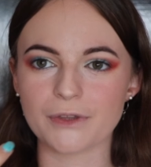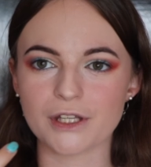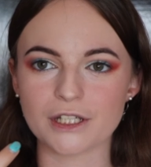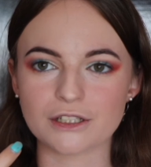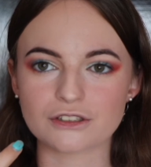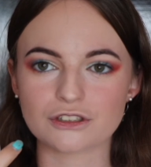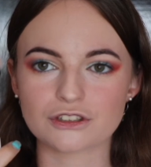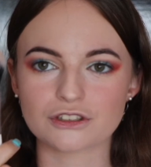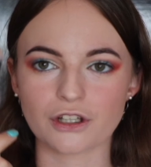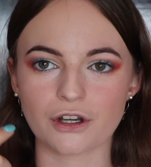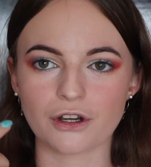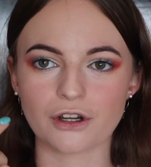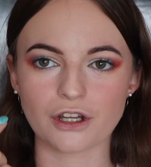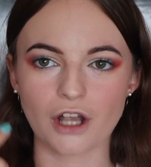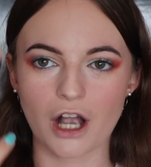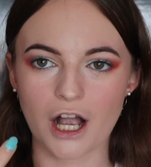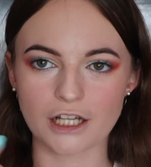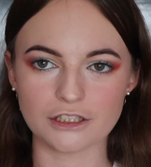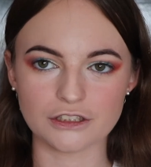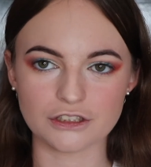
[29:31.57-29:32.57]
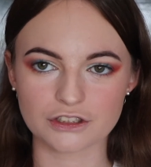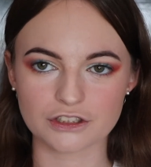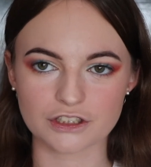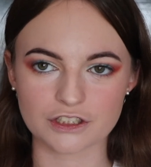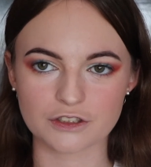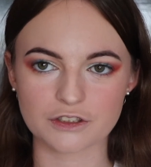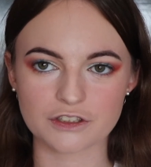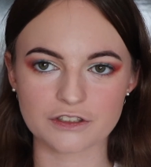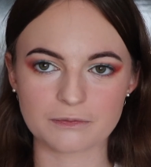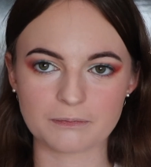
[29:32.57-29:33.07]
So yeah, I used
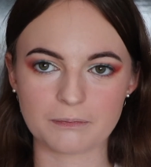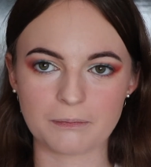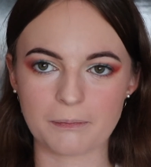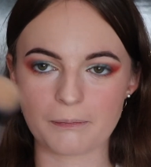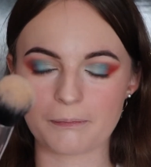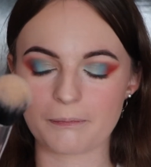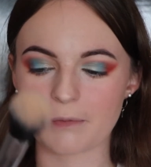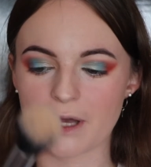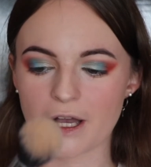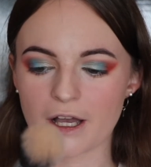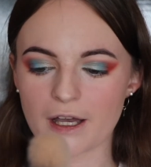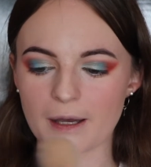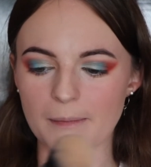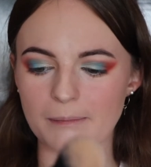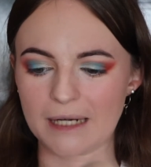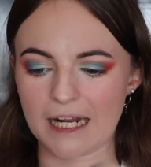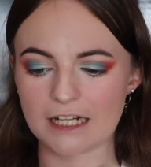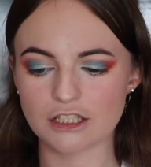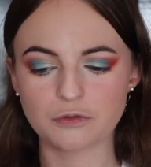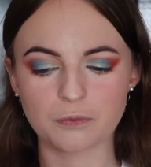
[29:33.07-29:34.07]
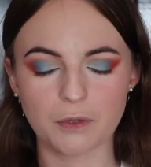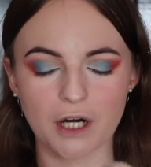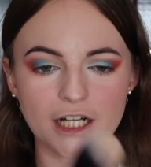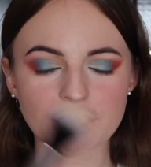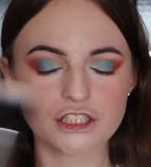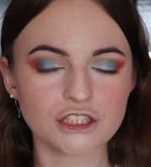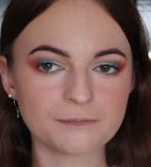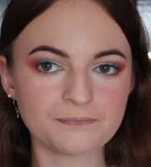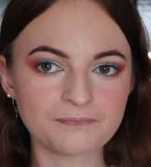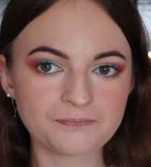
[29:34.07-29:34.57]
this blush brush.